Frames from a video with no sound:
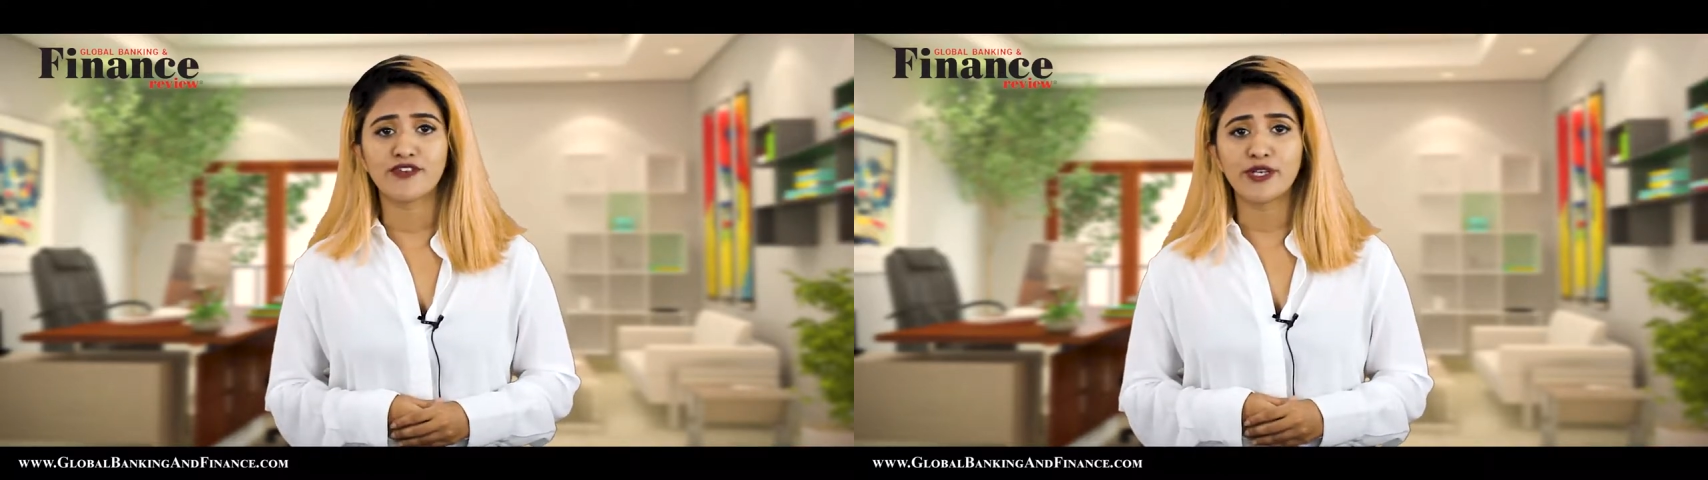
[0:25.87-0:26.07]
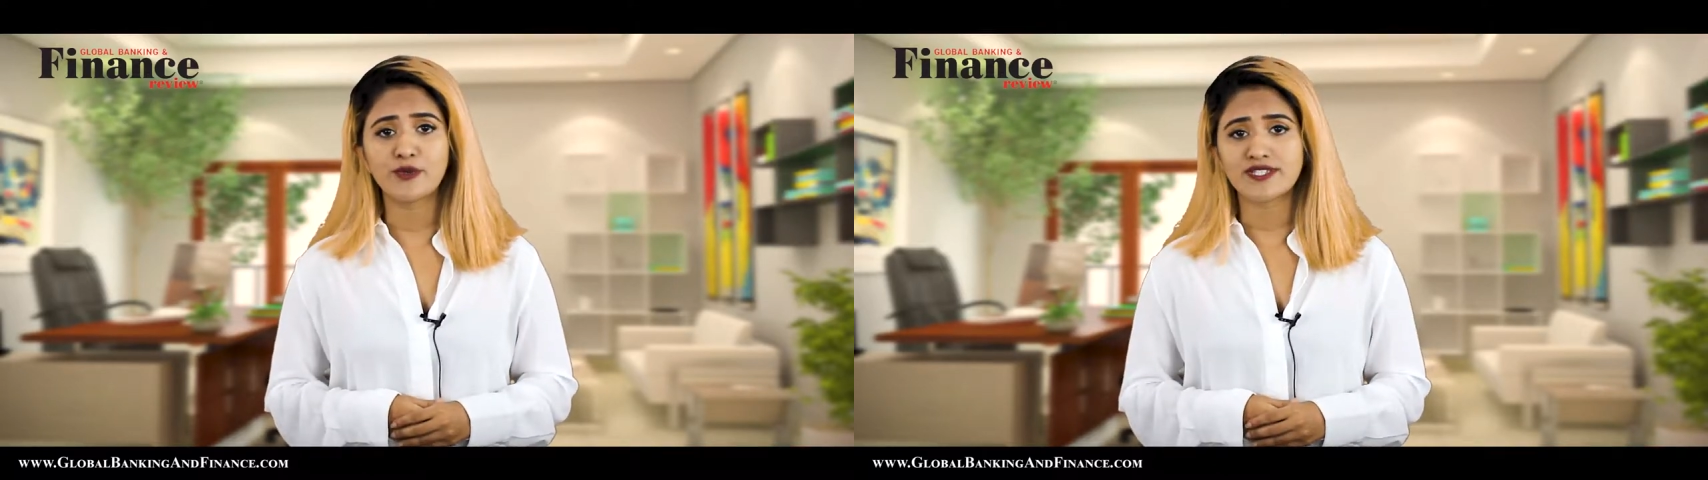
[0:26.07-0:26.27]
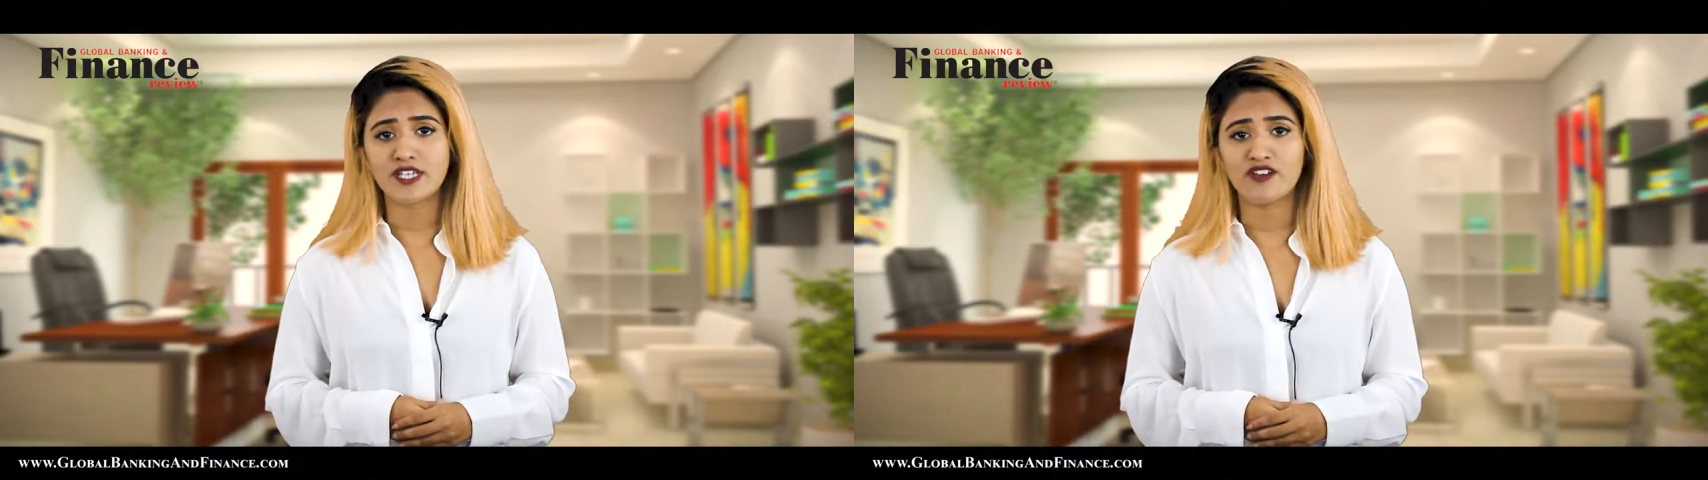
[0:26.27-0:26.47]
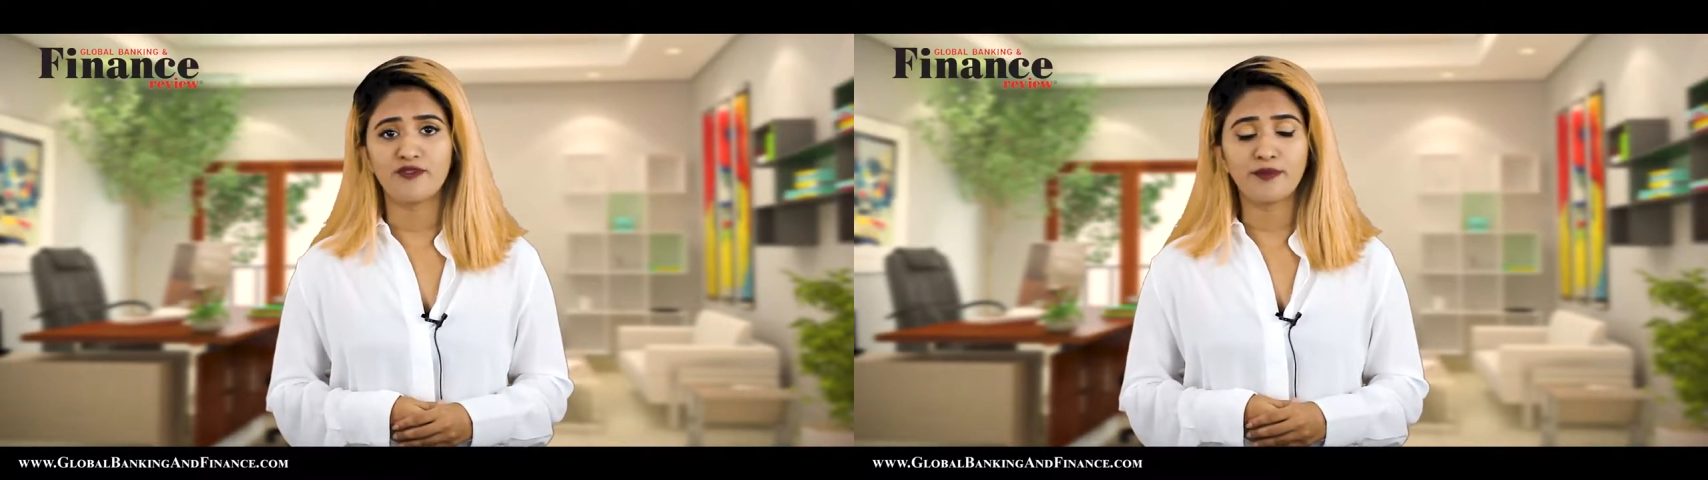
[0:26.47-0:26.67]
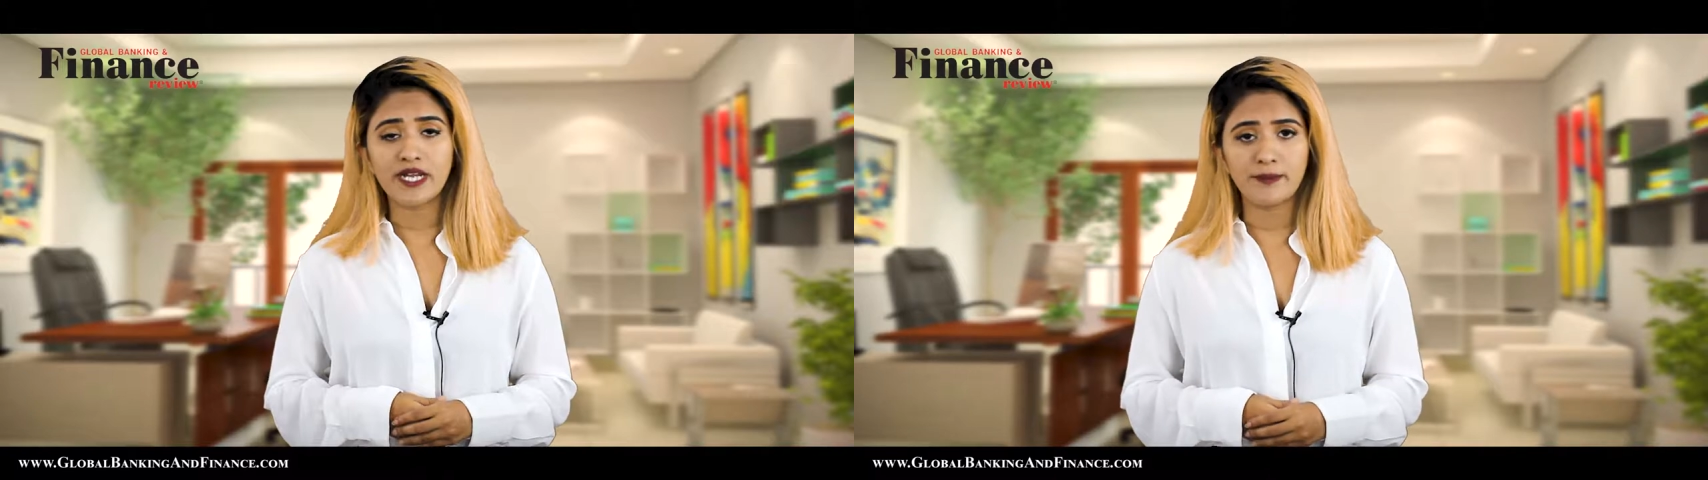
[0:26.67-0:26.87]
a new set of
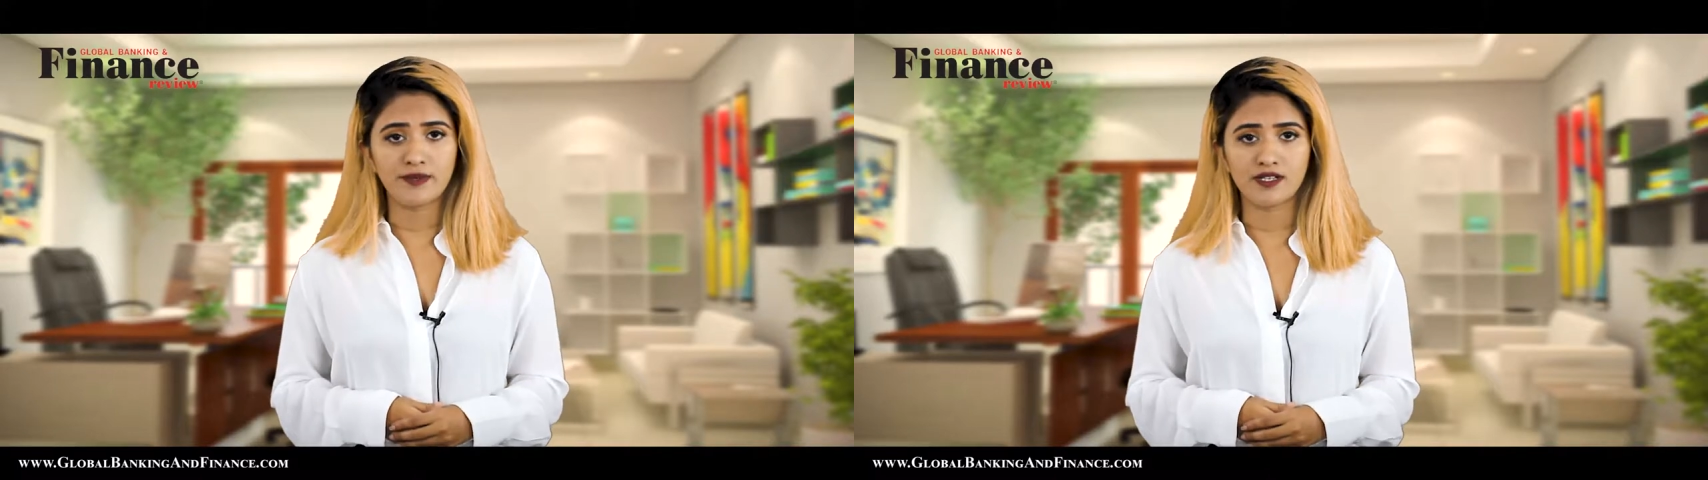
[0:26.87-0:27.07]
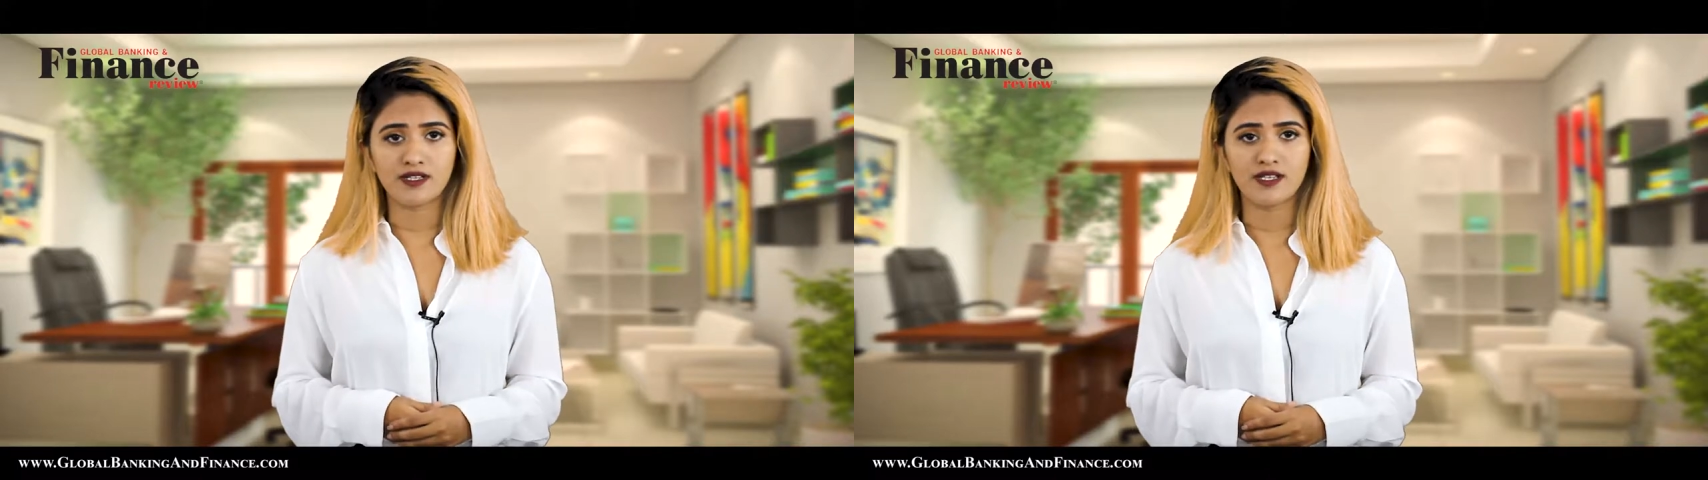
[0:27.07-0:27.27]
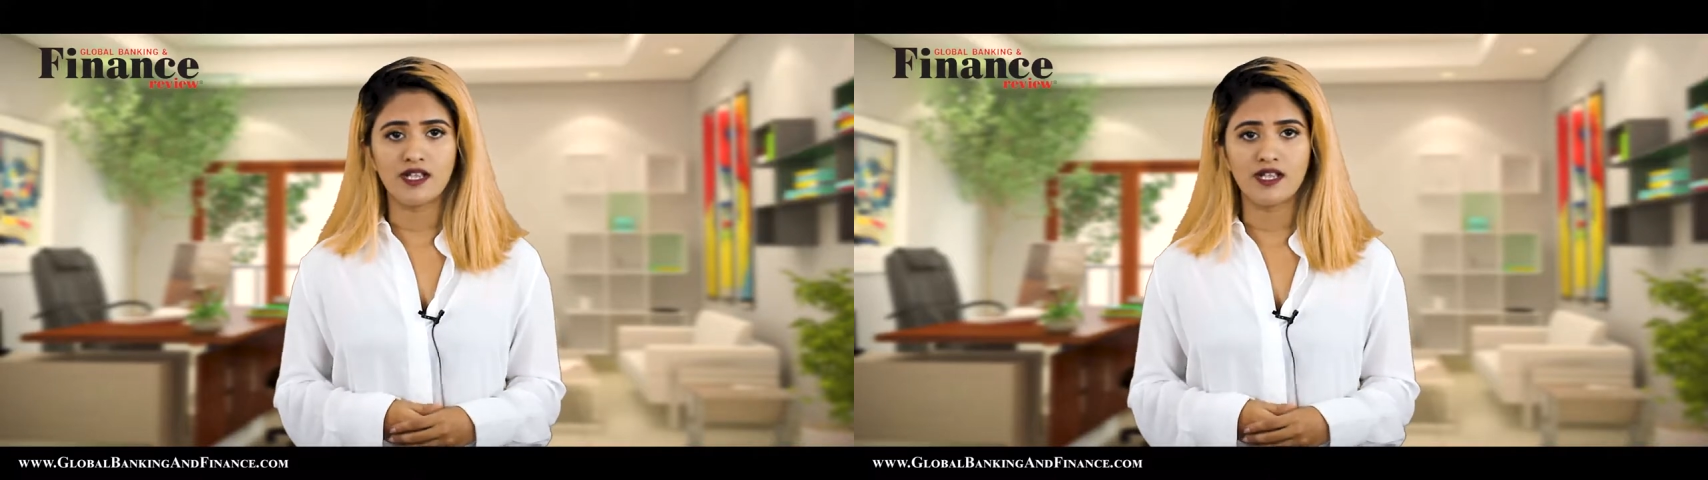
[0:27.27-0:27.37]
people,